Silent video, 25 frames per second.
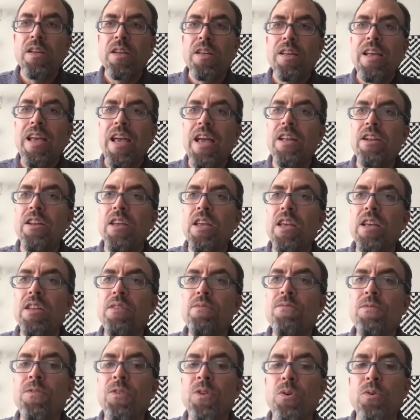And
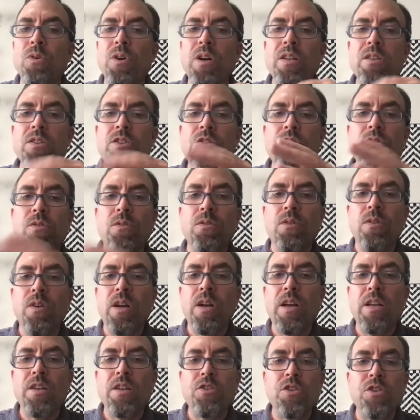influence, right?